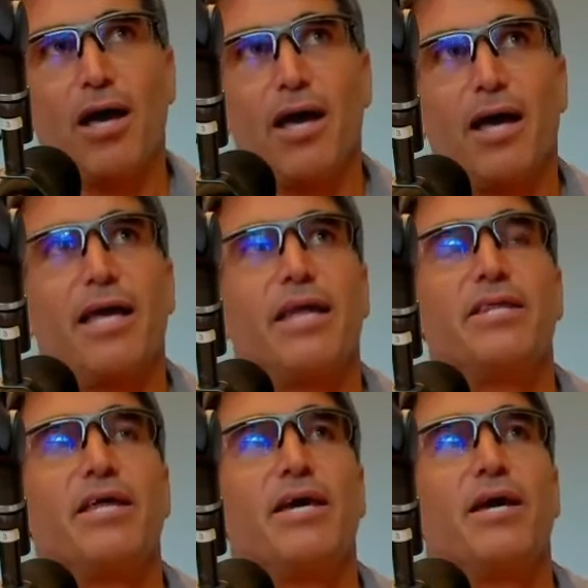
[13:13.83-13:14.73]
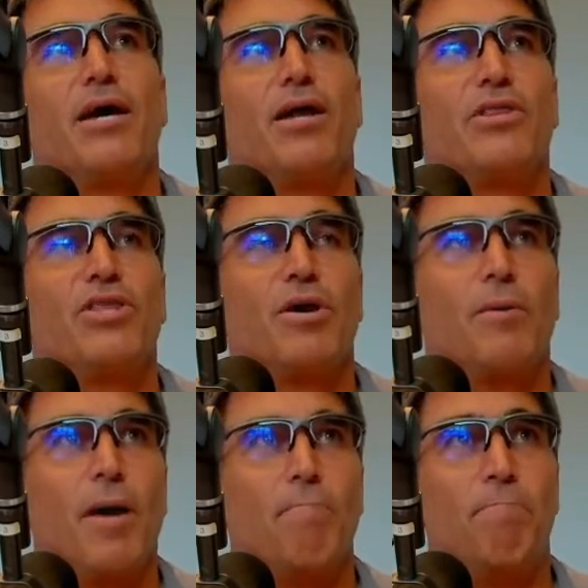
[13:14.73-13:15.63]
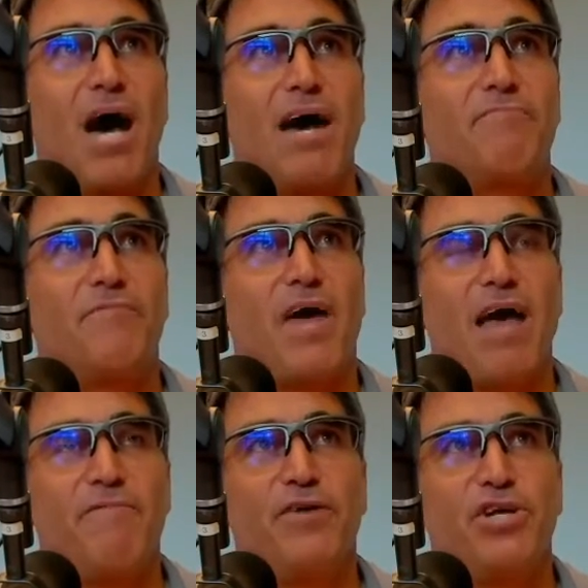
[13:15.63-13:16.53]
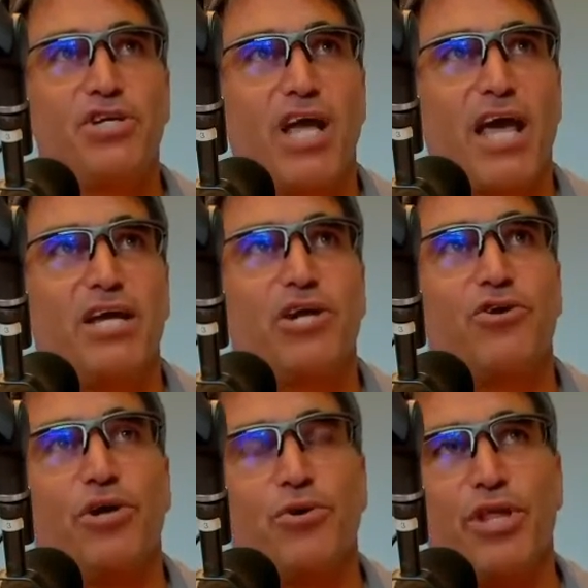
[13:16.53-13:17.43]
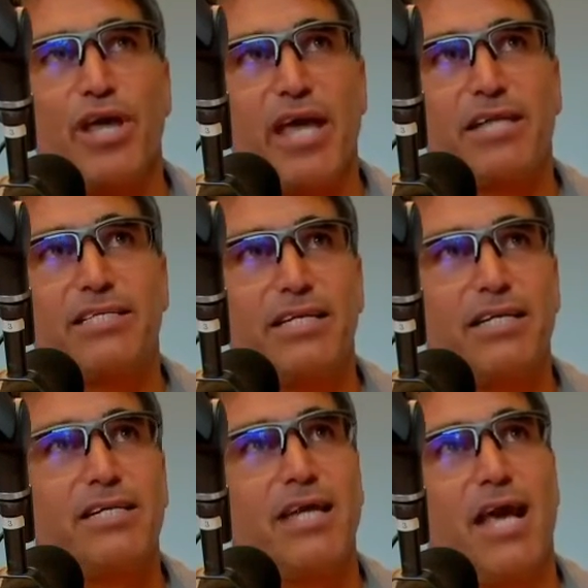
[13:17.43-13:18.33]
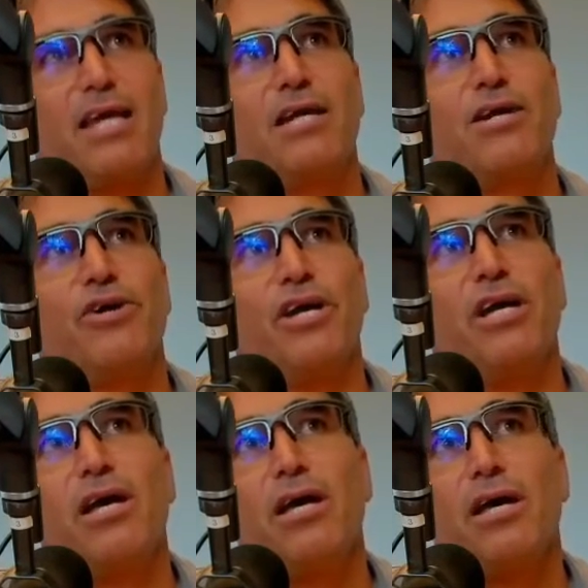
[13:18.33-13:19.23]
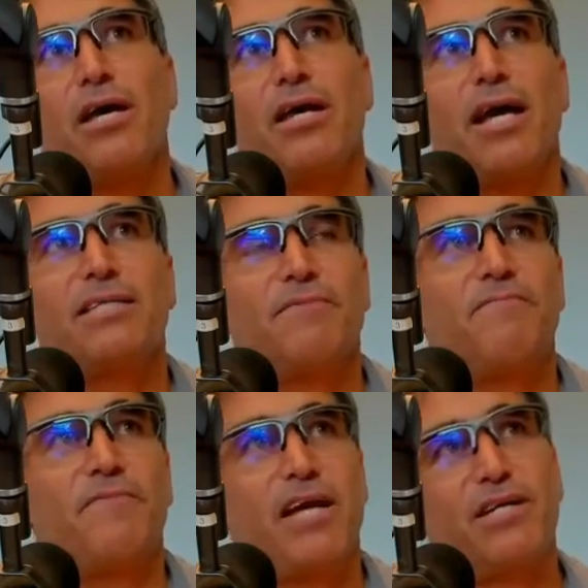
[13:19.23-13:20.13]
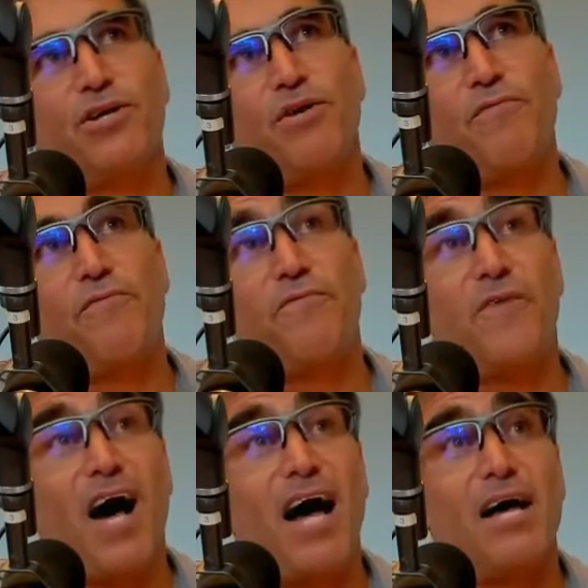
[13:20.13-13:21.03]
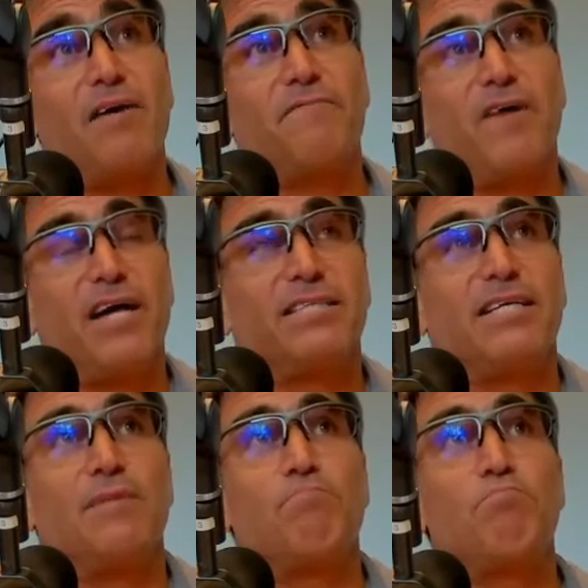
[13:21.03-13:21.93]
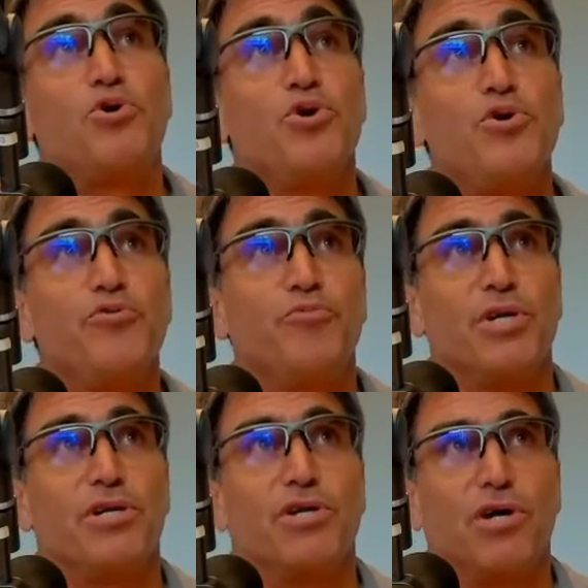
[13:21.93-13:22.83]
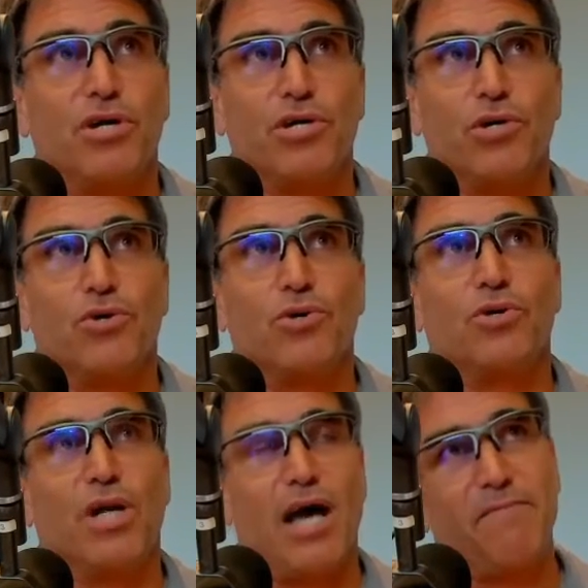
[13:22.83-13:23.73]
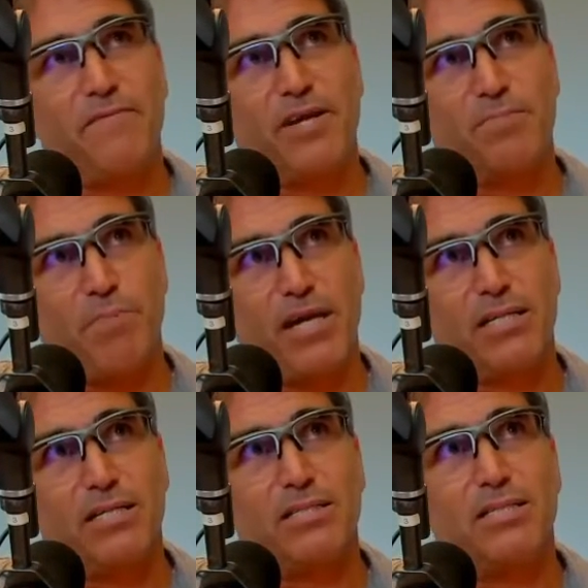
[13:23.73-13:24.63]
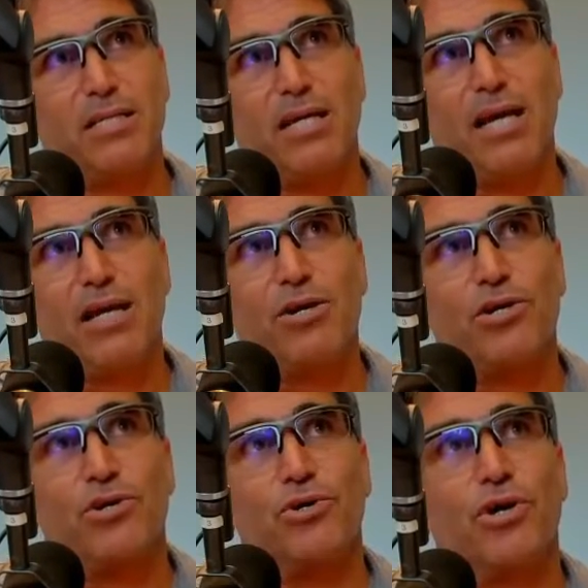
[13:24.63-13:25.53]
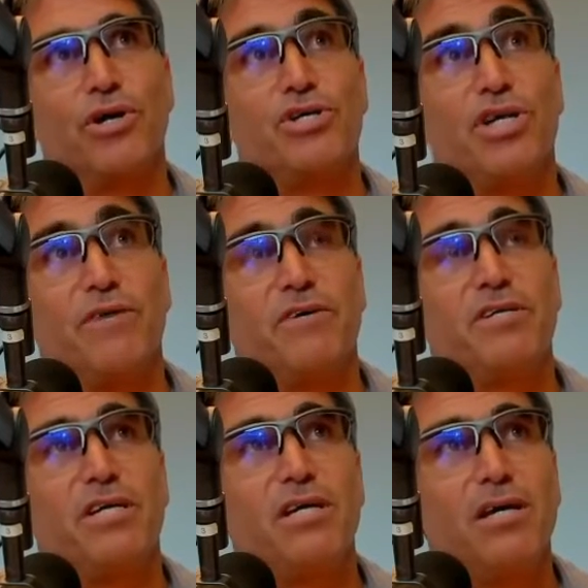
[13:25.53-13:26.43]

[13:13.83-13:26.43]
in the above average category or in the excellent category, it has a factor of 5 as an improvement on your life expectancy and on your longevity.